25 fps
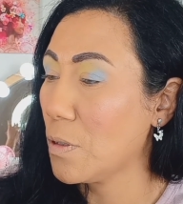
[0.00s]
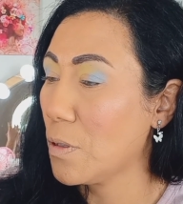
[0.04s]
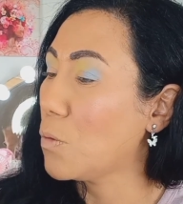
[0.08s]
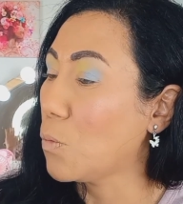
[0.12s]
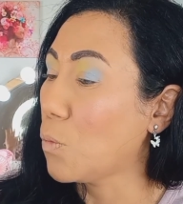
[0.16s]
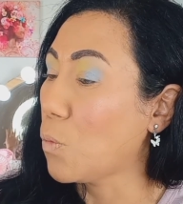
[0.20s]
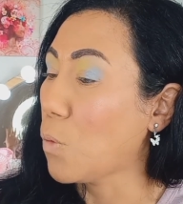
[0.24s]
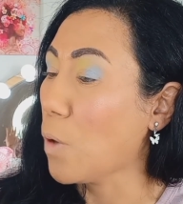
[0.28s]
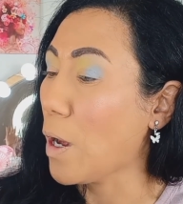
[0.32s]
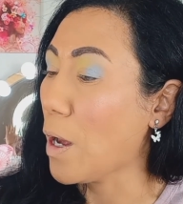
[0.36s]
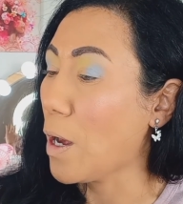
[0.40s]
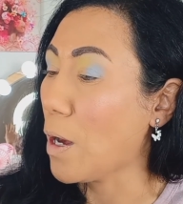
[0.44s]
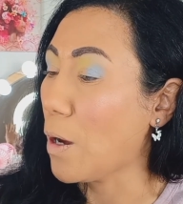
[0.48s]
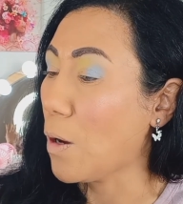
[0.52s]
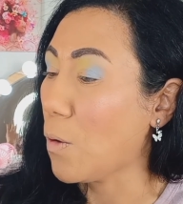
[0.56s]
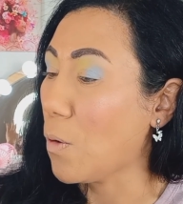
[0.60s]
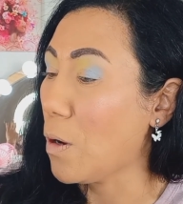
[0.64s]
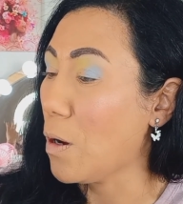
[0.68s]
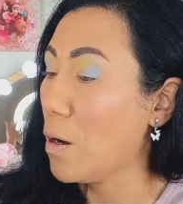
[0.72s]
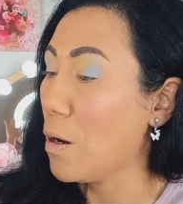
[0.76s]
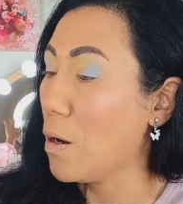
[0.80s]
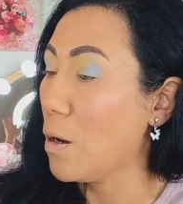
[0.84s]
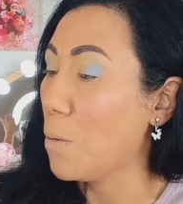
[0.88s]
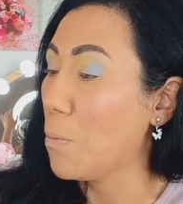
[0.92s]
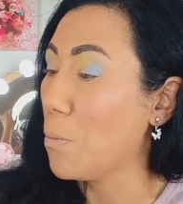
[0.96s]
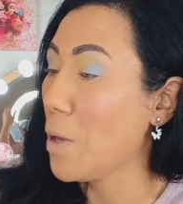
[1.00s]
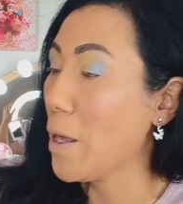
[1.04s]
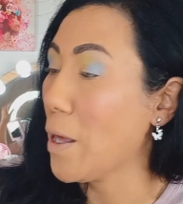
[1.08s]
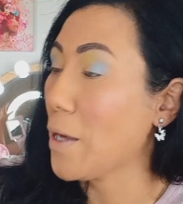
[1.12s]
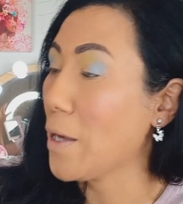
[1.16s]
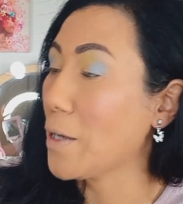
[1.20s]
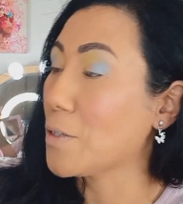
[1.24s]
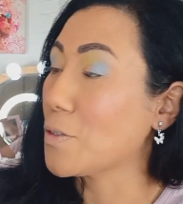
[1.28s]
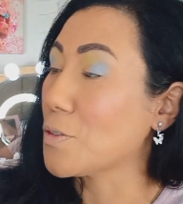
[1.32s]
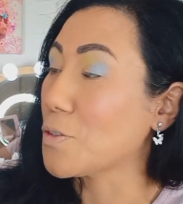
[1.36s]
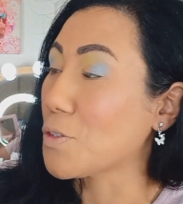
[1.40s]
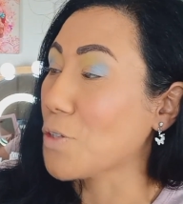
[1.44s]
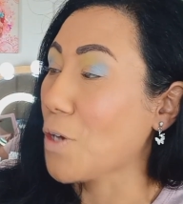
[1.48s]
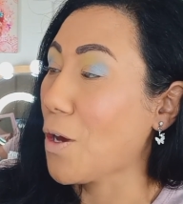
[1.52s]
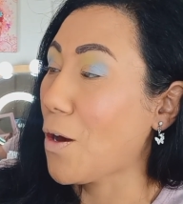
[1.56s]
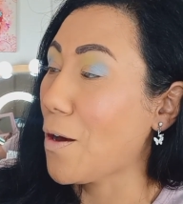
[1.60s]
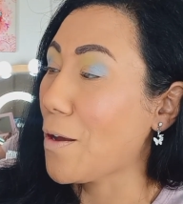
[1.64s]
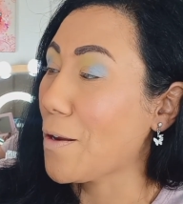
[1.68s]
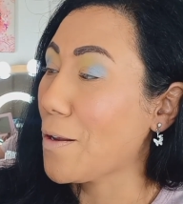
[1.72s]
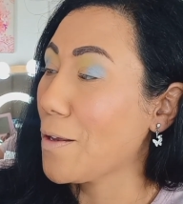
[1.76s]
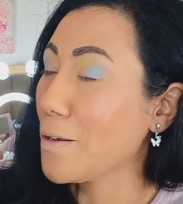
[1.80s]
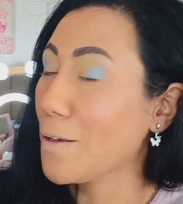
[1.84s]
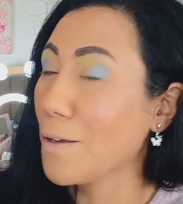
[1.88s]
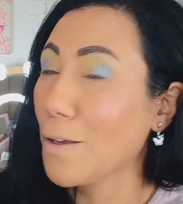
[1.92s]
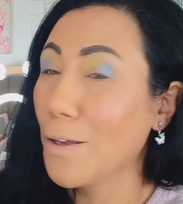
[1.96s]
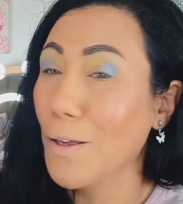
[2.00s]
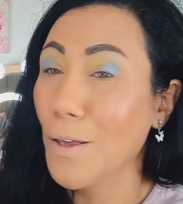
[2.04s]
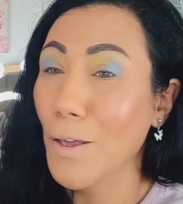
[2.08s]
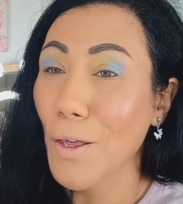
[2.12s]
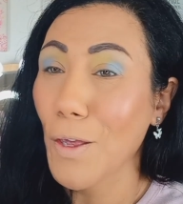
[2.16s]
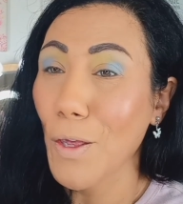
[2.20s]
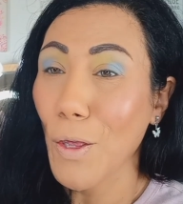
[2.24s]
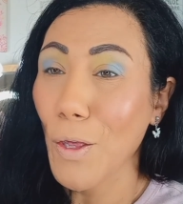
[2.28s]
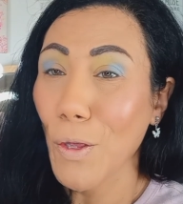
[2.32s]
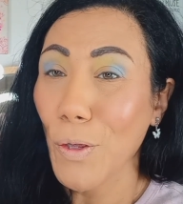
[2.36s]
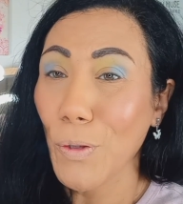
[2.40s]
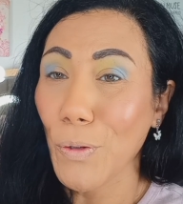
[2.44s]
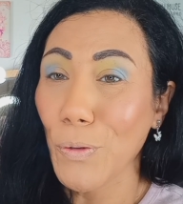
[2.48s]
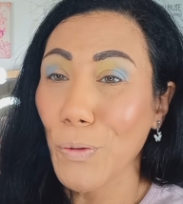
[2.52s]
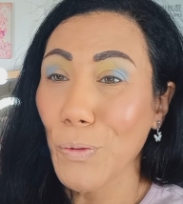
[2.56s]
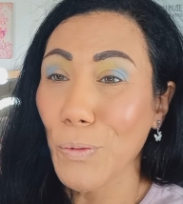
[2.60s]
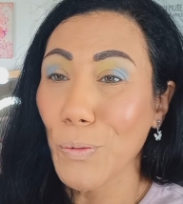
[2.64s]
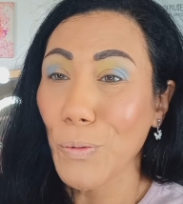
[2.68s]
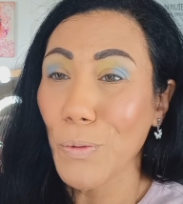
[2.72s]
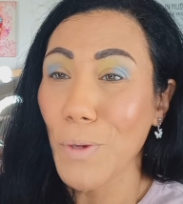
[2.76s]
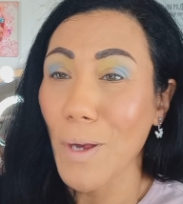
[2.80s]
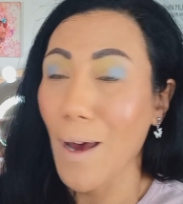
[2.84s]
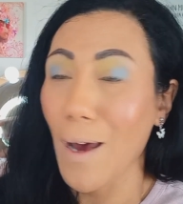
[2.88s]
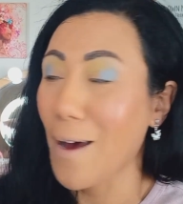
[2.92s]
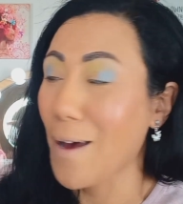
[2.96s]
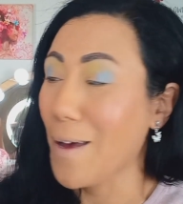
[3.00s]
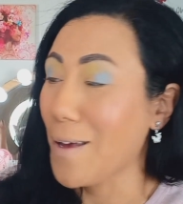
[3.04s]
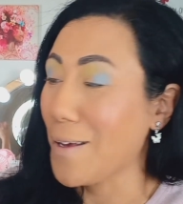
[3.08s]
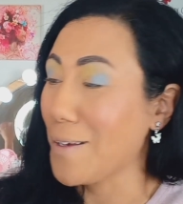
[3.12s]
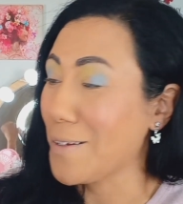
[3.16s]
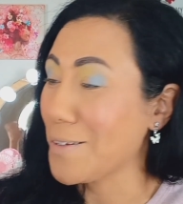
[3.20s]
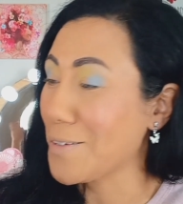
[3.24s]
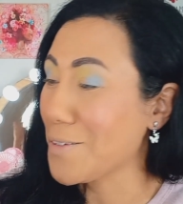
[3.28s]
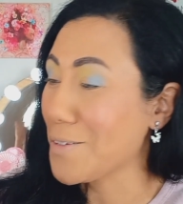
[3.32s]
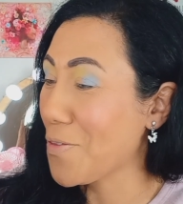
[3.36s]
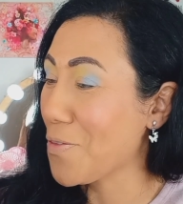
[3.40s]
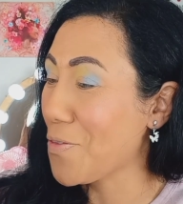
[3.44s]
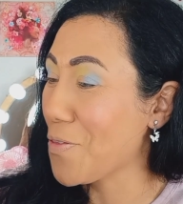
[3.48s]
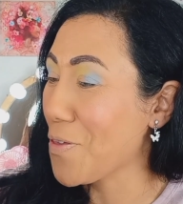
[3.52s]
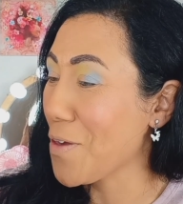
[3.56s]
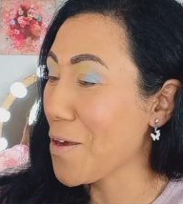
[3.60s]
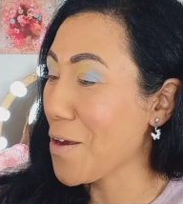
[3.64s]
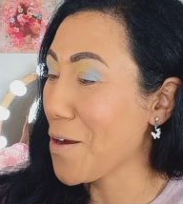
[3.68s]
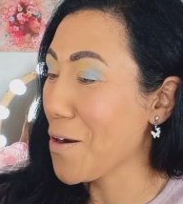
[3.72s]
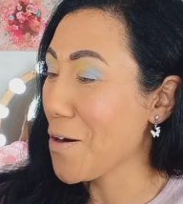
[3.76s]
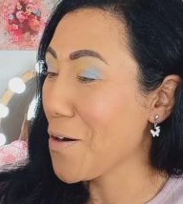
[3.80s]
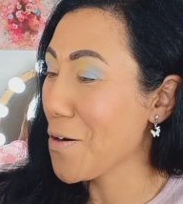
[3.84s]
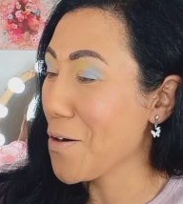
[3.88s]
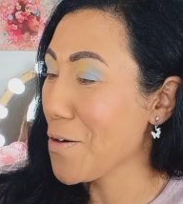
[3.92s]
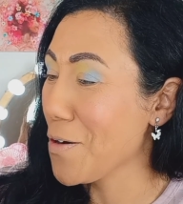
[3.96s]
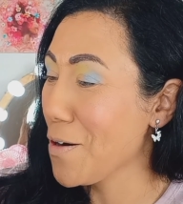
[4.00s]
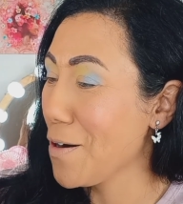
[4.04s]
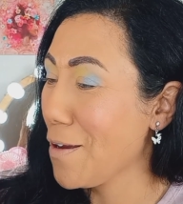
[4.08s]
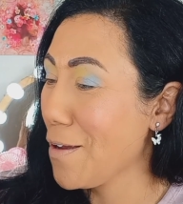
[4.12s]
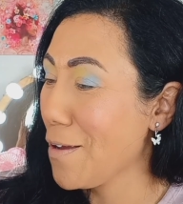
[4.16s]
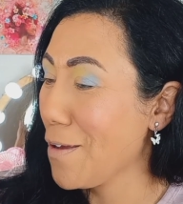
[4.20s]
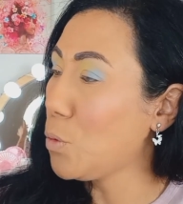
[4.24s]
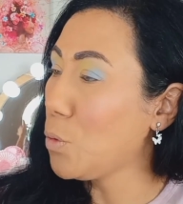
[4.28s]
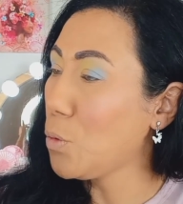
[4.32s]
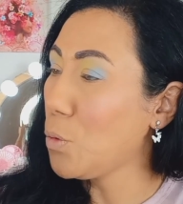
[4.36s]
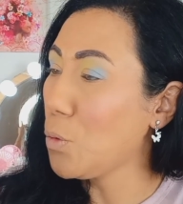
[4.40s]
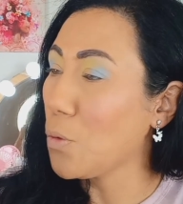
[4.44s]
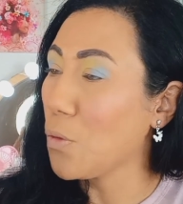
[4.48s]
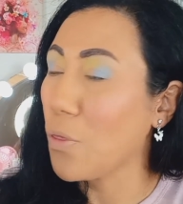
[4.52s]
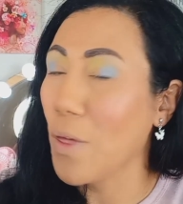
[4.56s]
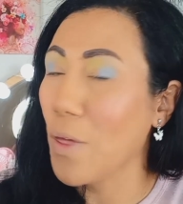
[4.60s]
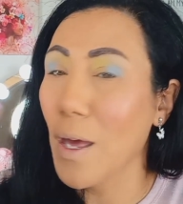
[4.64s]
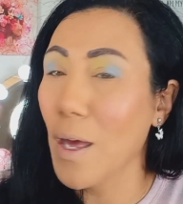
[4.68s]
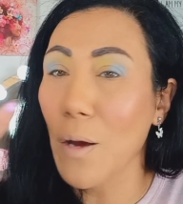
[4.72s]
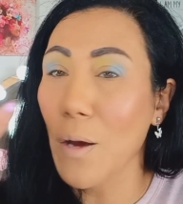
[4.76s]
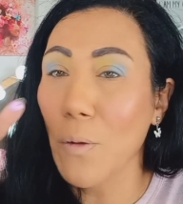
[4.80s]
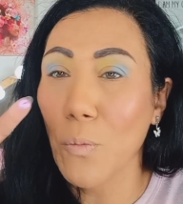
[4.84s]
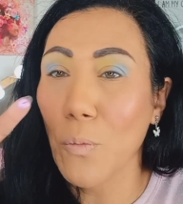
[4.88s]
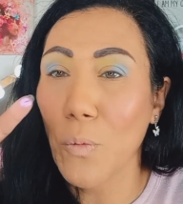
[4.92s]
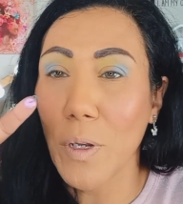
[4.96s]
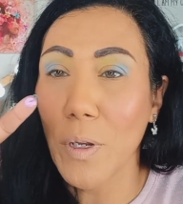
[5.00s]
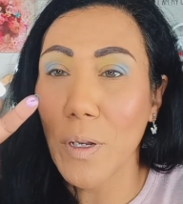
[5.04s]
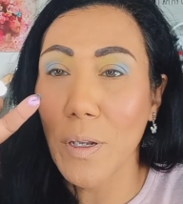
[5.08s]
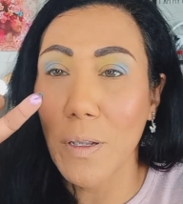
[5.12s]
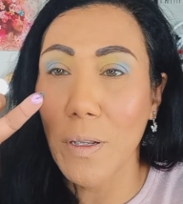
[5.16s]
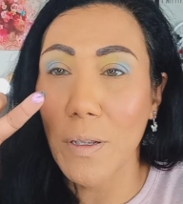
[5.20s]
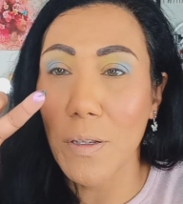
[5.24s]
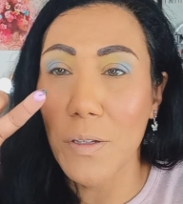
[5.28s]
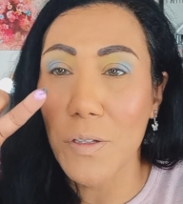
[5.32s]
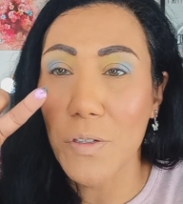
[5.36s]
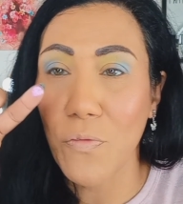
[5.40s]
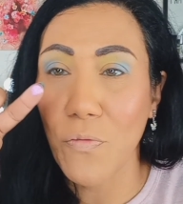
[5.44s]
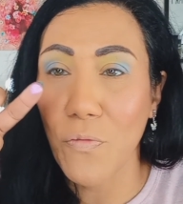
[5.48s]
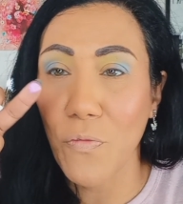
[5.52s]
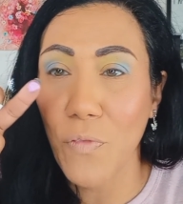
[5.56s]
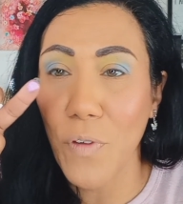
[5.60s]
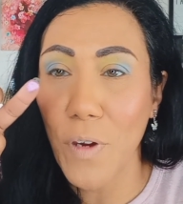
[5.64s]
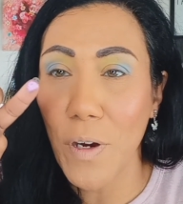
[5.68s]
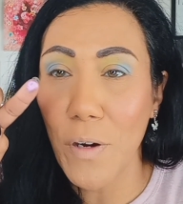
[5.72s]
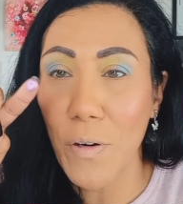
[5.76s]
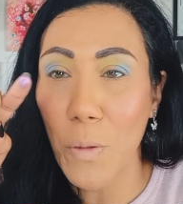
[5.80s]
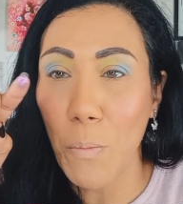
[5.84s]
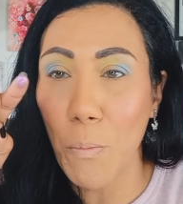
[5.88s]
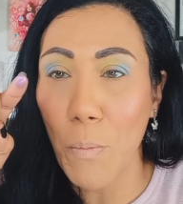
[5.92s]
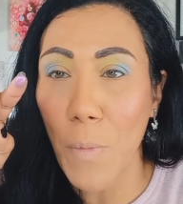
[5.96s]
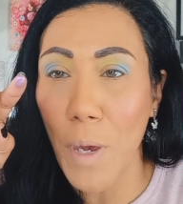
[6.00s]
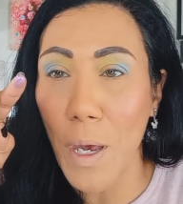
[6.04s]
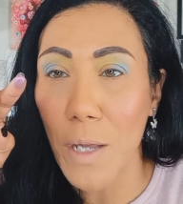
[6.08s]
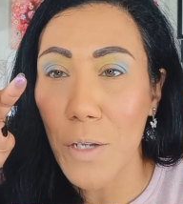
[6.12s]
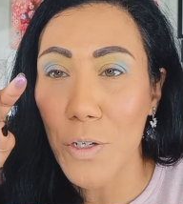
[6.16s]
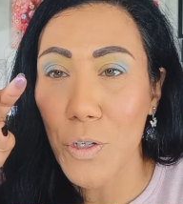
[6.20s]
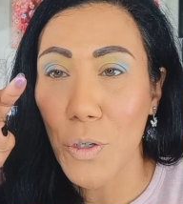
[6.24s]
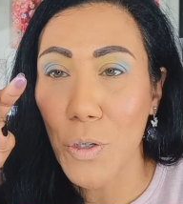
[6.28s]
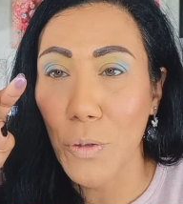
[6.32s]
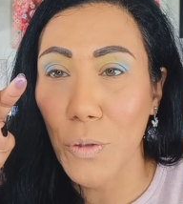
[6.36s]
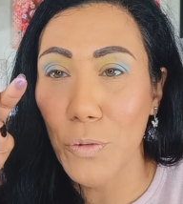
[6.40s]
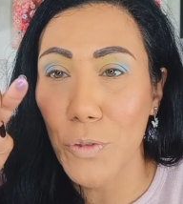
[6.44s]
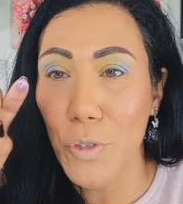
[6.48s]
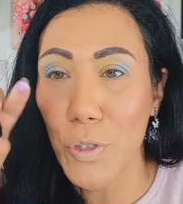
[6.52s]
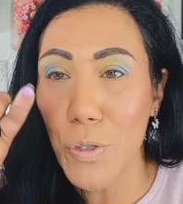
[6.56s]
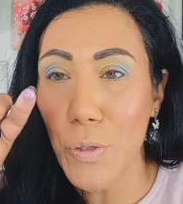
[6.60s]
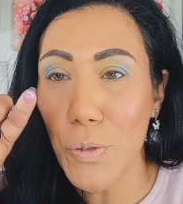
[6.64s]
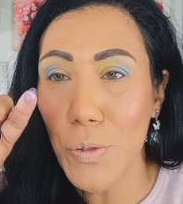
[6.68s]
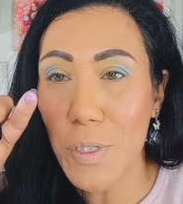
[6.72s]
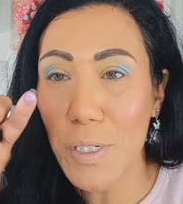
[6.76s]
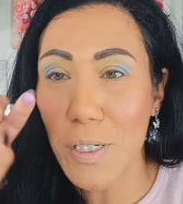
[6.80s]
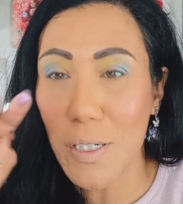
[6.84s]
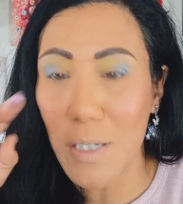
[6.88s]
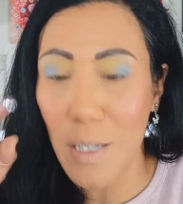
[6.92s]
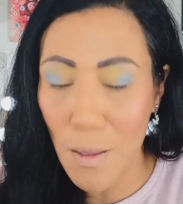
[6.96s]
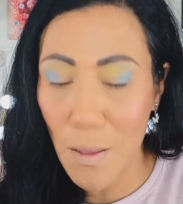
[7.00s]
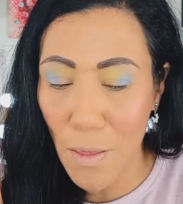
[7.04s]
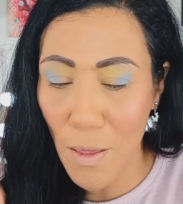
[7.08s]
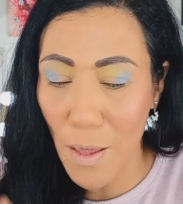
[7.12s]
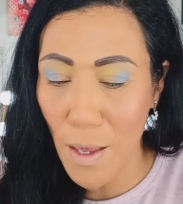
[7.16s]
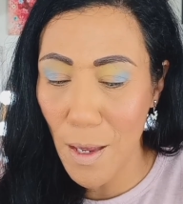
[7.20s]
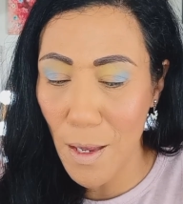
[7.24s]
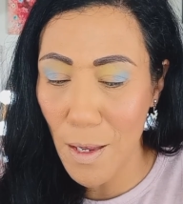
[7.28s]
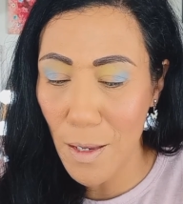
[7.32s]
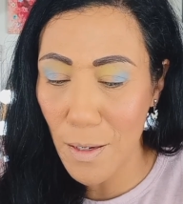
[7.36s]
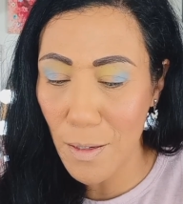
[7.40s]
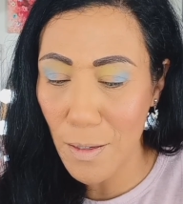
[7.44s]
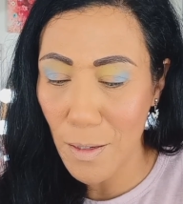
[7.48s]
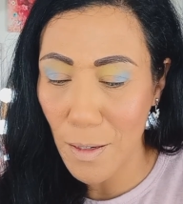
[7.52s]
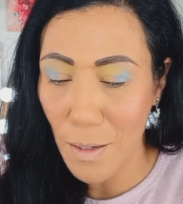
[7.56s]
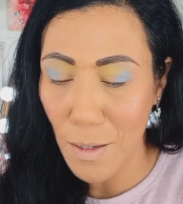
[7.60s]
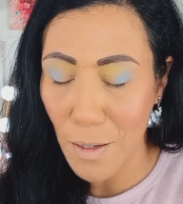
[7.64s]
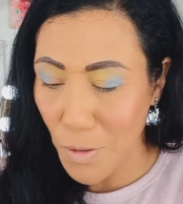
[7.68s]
Wow, Exotic, you guys, there. Ooh, that one is very magical. Do you see that?